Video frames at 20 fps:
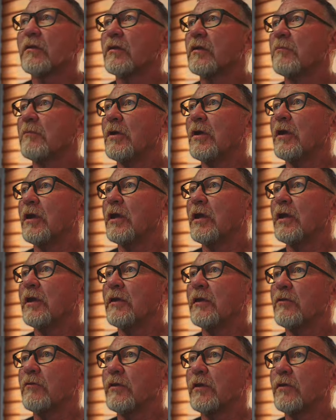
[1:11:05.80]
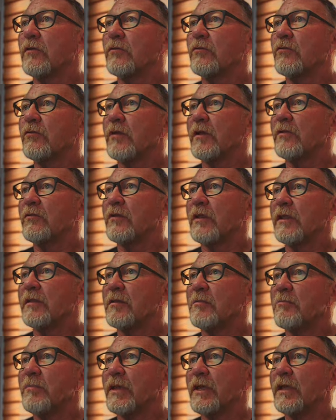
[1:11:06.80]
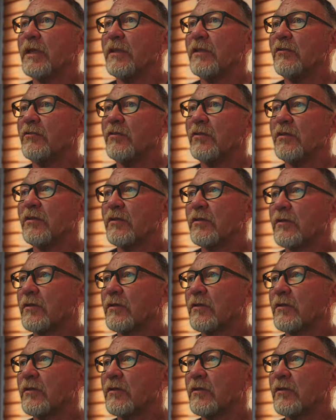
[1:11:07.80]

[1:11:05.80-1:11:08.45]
Come on. Here we go. Translate the page.